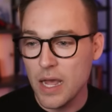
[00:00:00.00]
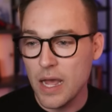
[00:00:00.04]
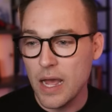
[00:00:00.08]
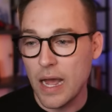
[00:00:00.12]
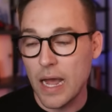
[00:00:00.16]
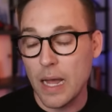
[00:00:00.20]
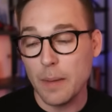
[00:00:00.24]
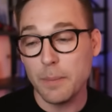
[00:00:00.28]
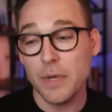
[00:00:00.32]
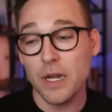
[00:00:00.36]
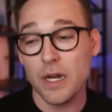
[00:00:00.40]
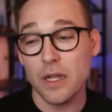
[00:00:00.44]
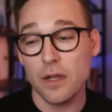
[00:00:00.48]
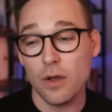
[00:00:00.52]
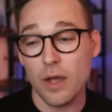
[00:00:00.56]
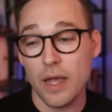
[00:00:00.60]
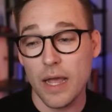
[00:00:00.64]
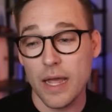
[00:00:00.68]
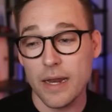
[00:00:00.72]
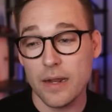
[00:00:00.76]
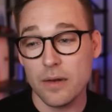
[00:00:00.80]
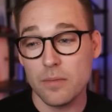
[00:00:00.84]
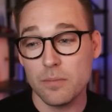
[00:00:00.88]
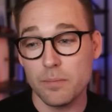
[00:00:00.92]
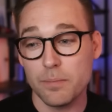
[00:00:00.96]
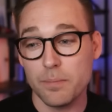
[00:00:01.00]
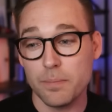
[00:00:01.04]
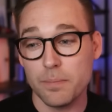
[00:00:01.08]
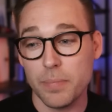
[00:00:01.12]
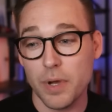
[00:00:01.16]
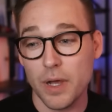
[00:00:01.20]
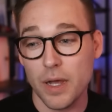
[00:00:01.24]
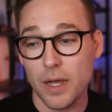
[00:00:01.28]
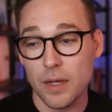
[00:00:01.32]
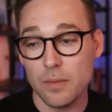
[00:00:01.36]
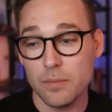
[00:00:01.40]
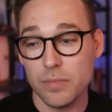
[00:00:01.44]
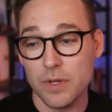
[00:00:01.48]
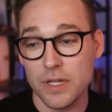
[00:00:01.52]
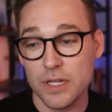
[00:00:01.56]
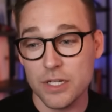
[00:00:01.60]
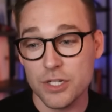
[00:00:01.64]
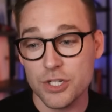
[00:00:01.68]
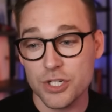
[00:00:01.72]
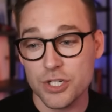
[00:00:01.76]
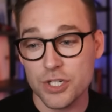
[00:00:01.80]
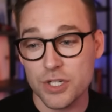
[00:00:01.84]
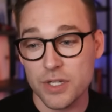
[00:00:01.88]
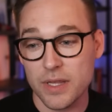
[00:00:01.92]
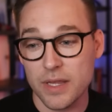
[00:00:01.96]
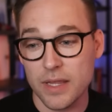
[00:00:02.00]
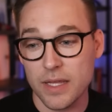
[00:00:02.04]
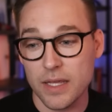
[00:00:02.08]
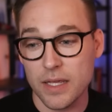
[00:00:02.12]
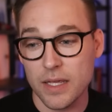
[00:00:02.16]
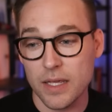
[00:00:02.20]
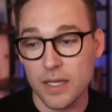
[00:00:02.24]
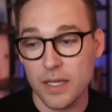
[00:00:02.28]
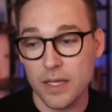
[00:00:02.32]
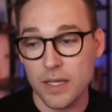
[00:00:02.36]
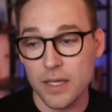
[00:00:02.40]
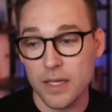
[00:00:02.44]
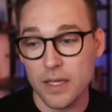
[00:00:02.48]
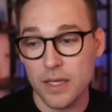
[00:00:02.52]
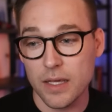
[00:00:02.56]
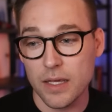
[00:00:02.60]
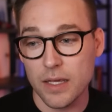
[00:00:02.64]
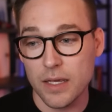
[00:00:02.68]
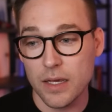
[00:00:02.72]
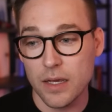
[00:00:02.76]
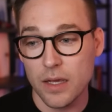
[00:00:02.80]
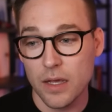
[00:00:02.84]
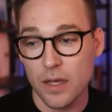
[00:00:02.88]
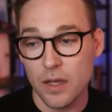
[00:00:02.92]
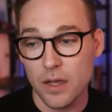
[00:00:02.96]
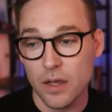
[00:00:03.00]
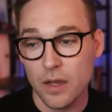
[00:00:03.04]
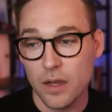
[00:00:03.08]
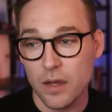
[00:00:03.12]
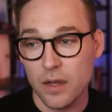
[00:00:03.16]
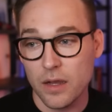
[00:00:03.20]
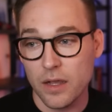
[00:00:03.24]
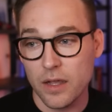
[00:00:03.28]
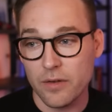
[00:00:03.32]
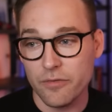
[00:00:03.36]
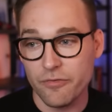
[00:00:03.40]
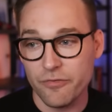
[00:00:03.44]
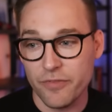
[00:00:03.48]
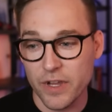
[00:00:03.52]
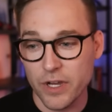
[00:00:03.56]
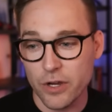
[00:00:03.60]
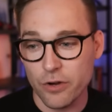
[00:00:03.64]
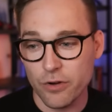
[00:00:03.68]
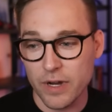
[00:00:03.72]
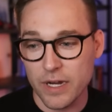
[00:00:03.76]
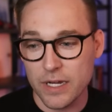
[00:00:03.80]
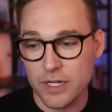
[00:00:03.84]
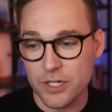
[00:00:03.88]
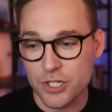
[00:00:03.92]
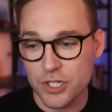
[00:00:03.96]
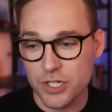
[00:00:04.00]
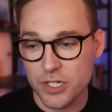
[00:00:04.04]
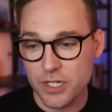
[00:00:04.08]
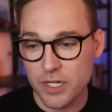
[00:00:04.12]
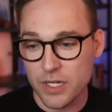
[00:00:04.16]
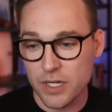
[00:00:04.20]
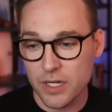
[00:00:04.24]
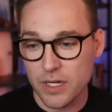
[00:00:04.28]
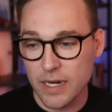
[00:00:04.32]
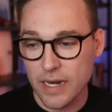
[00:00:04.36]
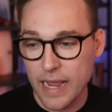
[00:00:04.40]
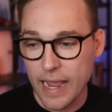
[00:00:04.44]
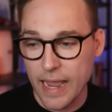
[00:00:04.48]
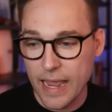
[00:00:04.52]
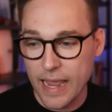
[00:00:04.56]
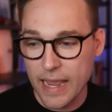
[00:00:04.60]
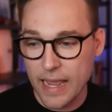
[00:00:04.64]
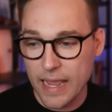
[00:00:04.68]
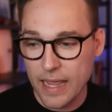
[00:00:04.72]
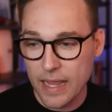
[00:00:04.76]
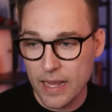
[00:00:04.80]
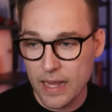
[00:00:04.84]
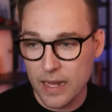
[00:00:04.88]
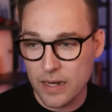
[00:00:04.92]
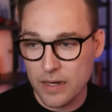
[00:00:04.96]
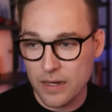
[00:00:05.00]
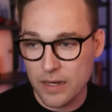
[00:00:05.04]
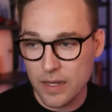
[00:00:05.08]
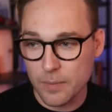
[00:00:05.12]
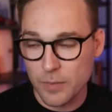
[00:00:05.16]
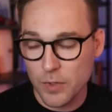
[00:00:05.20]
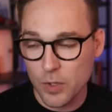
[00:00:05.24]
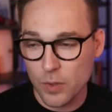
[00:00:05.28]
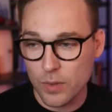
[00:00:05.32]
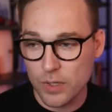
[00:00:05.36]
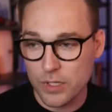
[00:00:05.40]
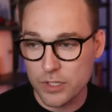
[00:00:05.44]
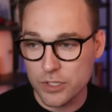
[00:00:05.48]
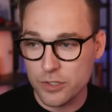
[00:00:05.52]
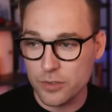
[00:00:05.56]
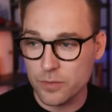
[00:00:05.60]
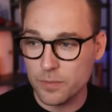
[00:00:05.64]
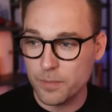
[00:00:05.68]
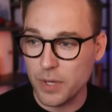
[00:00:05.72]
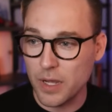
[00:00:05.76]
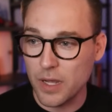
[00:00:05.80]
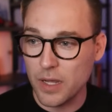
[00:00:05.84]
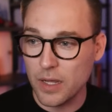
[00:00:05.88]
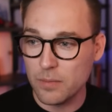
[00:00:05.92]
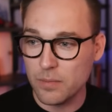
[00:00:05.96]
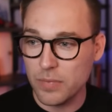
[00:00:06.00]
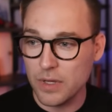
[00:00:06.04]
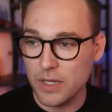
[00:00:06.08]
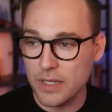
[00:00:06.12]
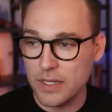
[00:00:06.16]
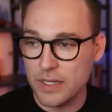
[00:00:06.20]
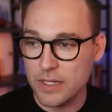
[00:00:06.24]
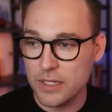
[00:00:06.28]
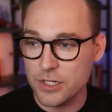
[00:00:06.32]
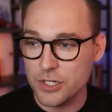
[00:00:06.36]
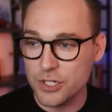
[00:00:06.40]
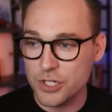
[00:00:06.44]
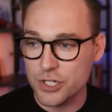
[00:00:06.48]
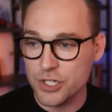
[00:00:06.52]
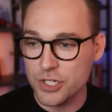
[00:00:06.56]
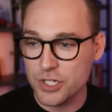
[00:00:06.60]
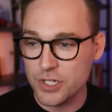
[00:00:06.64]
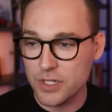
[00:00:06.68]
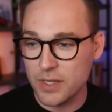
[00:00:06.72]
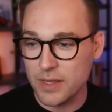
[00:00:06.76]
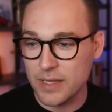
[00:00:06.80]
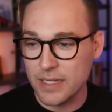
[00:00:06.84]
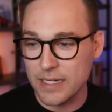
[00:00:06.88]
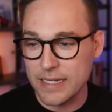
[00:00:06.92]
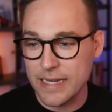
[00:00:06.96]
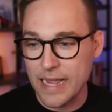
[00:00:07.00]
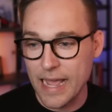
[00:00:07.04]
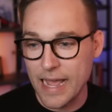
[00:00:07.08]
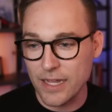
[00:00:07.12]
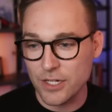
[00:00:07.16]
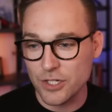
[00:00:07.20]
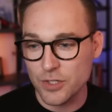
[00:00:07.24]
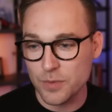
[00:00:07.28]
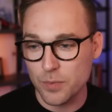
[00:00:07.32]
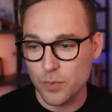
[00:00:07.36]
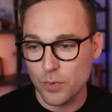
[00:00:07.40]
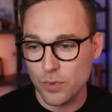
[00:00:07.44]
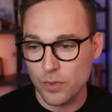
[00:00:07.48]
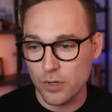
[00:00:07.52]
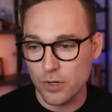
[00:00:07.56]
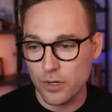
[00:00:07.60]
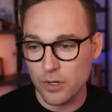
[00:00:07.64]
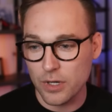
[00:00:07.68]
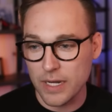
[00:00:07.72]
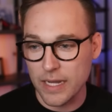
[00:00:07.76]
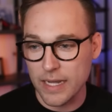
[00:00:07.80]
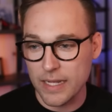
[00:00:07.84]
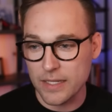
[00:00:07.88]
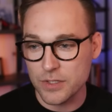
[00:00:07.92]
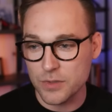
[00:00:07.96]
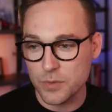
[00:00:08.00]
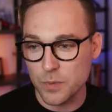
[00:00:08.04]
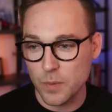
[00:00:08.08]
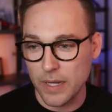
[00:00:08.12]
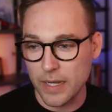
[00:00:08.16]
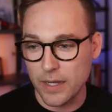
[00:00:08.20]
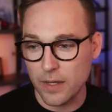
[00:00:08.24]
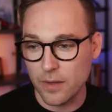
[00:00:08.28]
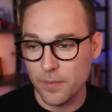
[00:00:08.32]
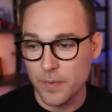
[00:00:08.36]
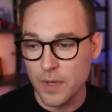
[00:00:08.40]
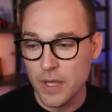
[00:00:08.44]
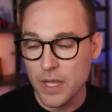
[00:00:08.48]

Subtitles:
I'm gonna go ahead and publish the configuration, and I'm going to publish the dashboard as well.